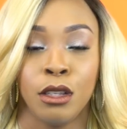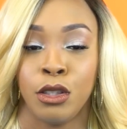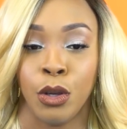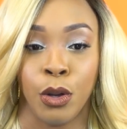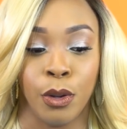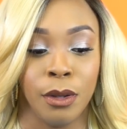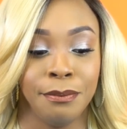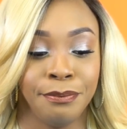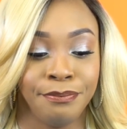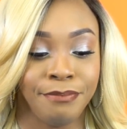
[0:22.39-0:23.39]
So
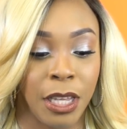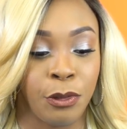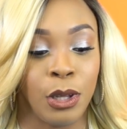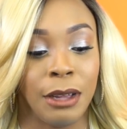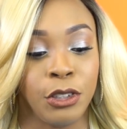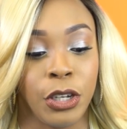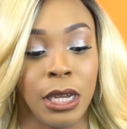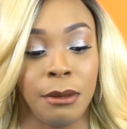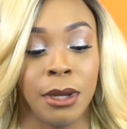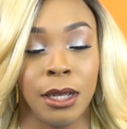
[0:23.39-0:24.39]
if you left your
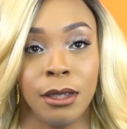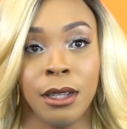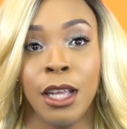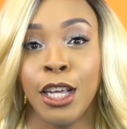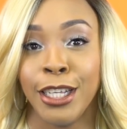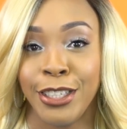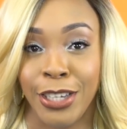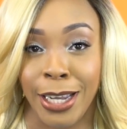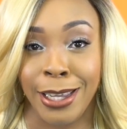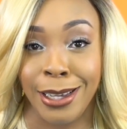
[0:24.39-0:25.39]
email,
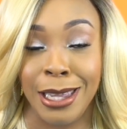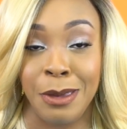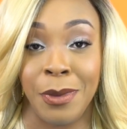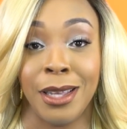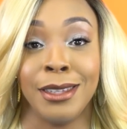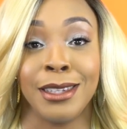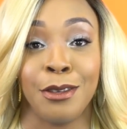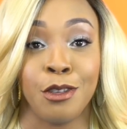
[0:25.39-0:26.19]
check your emails.